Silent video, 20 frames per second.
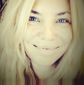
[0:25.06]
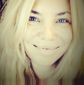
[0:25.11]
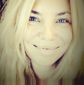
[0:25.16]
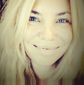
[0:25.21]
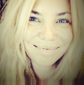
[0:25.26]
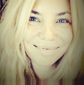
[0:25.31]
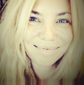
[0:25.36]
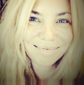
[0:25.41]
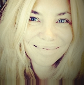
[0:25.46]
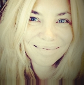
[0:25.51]

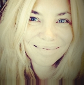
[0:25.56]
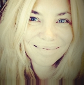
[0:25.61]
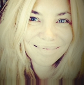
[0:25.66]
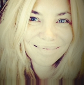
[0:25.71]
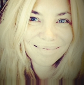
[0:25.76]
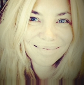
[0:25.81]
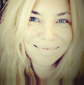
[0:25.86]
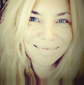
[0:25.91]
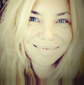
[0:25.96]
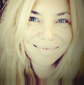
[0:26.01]

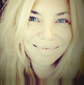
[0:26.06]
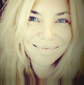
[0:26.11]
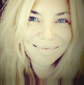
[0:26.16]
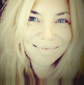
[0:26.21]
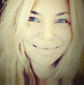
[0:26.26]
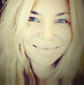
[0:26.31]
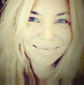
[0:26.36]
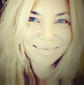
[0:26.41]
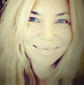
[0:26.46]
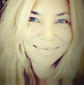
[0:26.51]

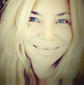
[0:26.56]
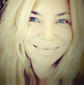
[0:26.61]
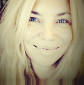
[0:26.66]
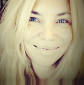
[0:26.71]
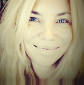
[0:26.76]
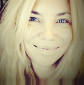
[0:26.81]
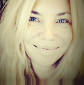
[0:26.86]
(no one is talking)